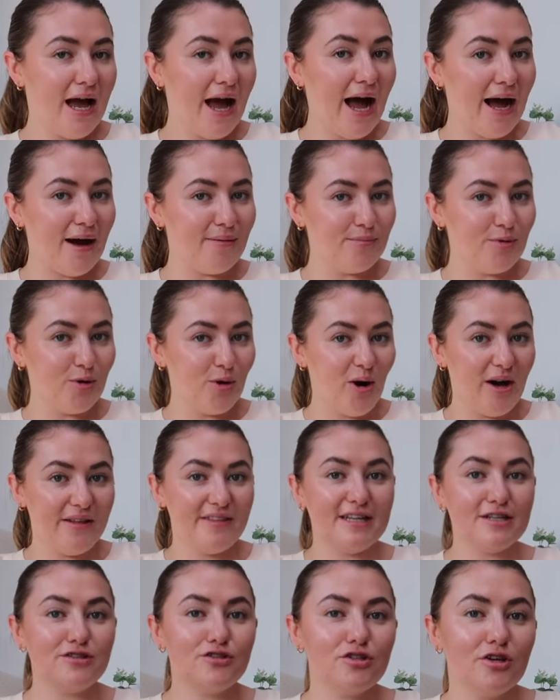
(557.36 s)
Amor. I
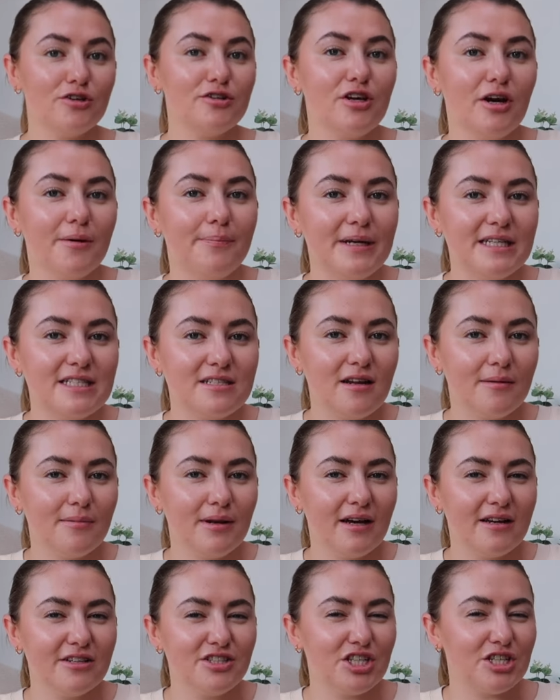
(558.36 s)
think it's so cute. I picked it up
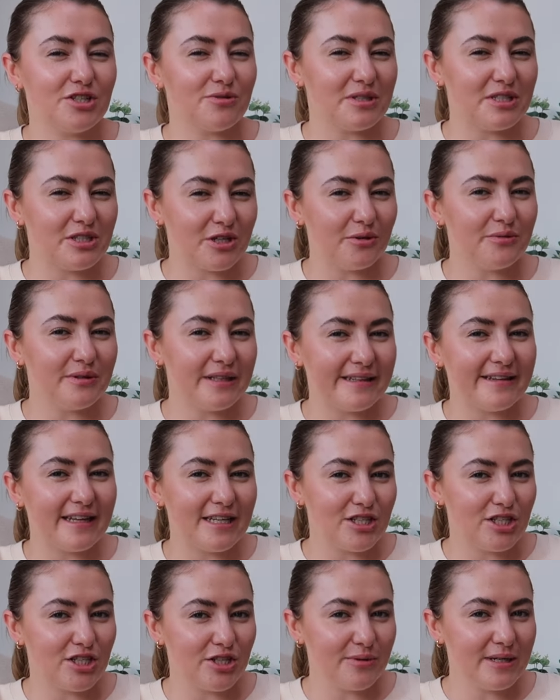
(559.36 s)
last year, so I don't think they
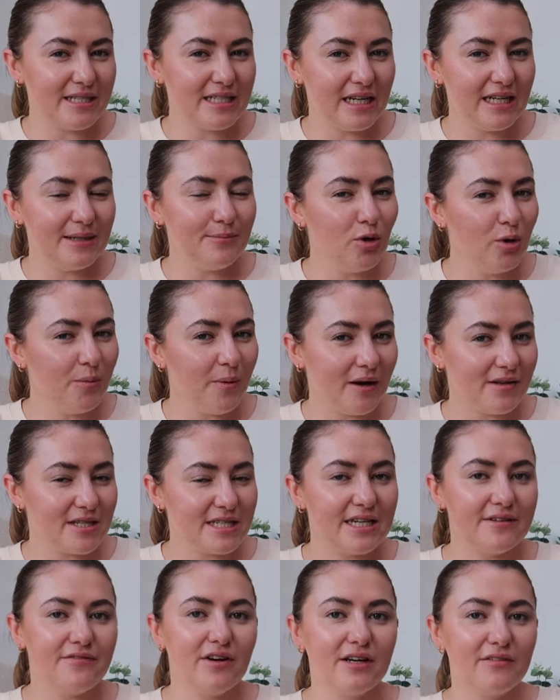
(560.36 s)
do it anymore, but I'll
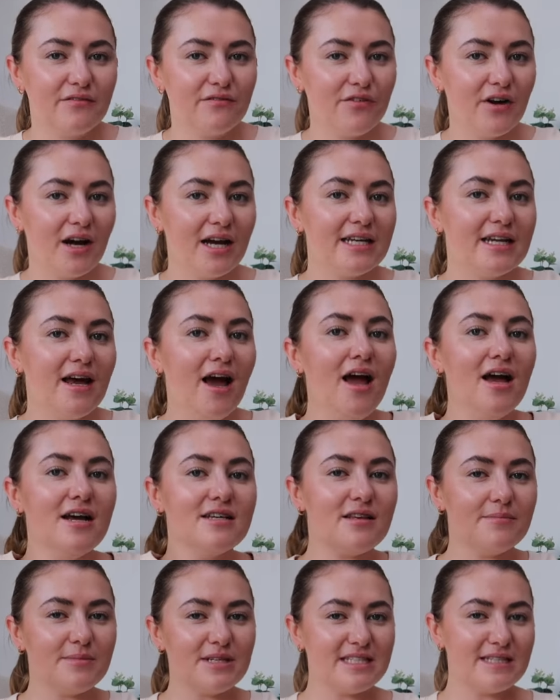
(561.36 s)
see if I can find
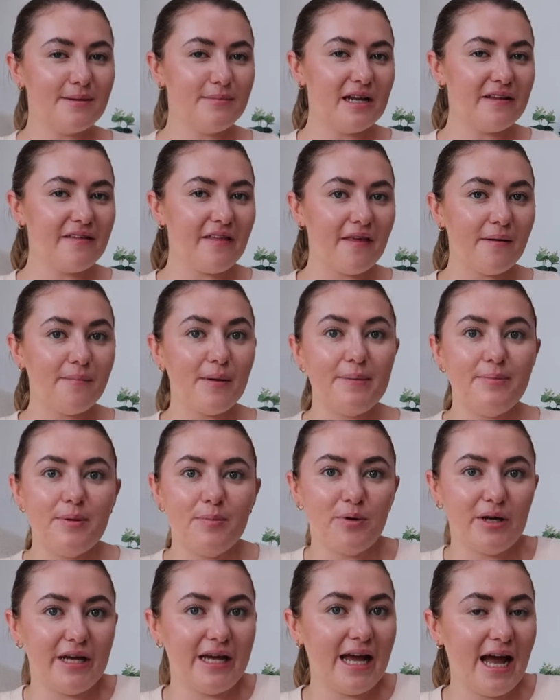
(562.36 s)
something similar that they may be
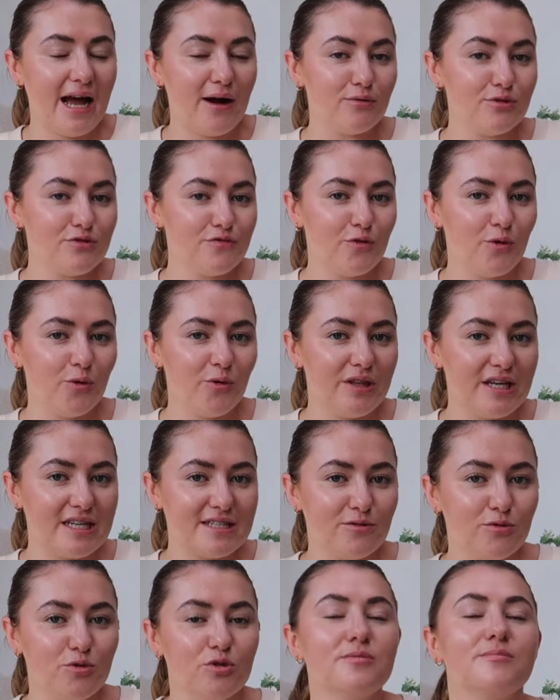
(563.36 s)
bringing out for
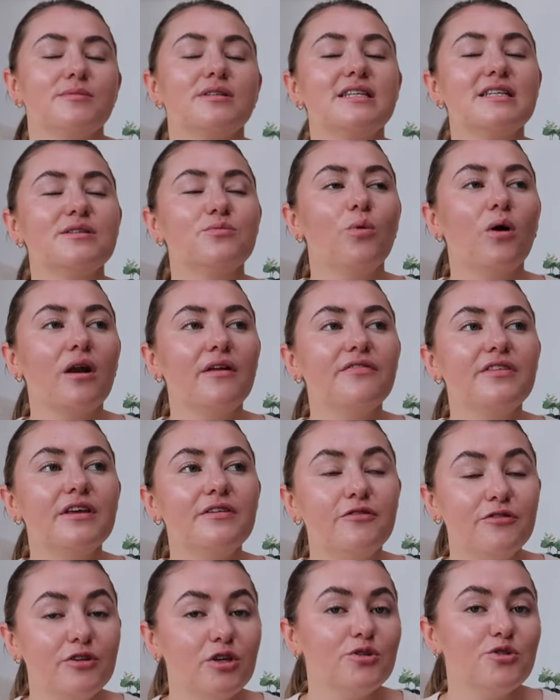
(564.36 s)
this autumn, because it's one of the
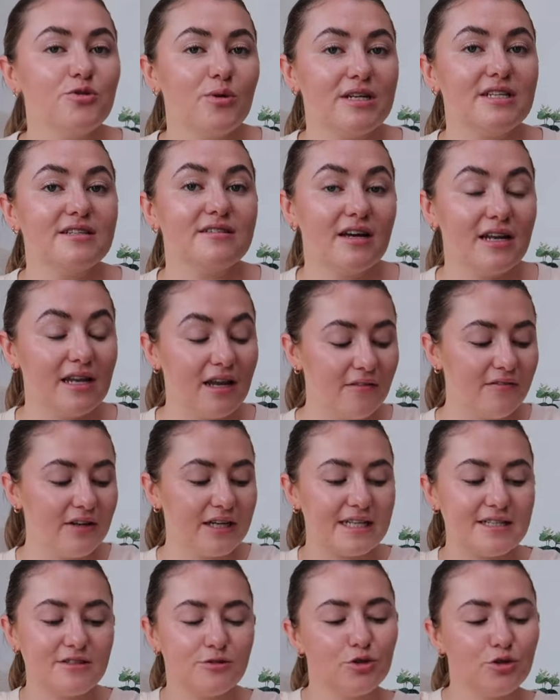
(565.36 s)
few sweaters I love.
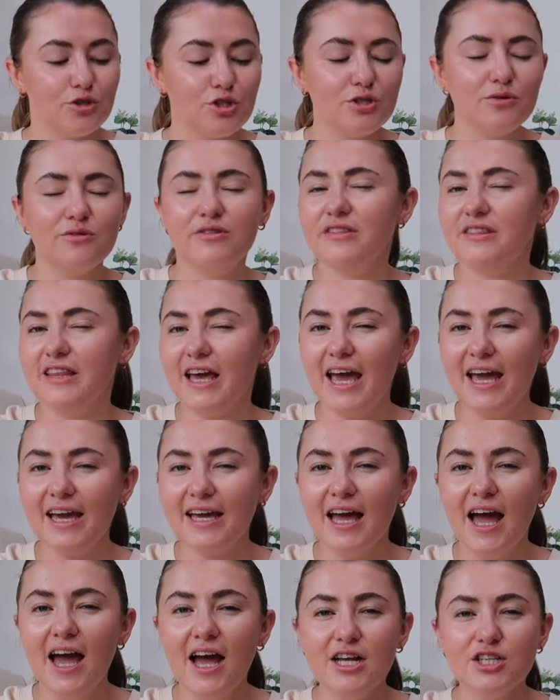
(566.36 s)
Like, it's not too
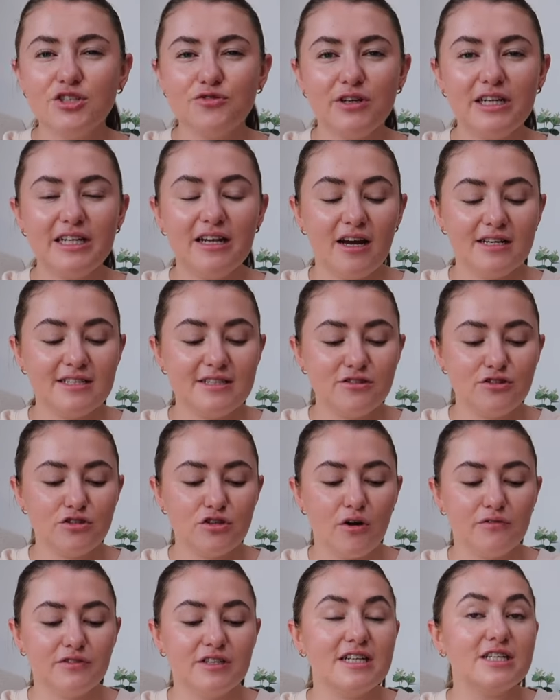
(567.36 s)
thick. It's really nice and
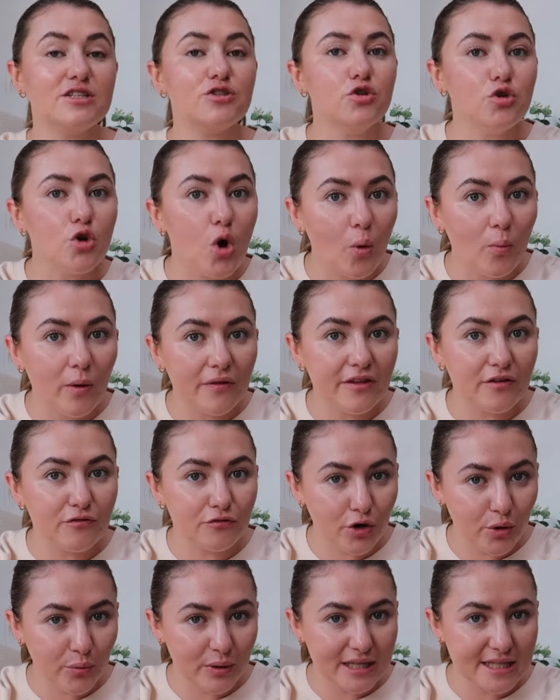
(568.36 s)
soft, and it's not one that
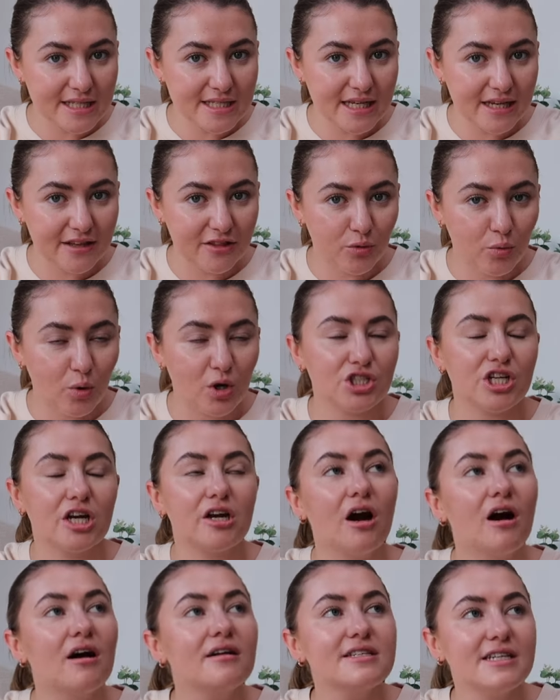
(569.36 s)
ruins in the wash. I
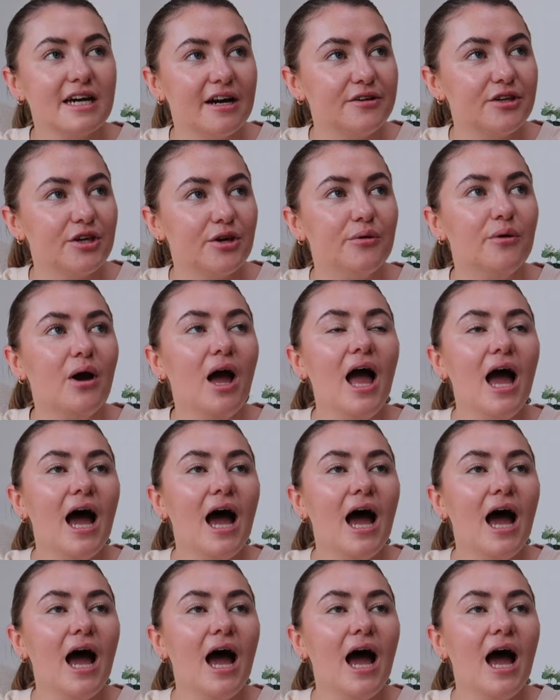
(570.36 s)
can't tell you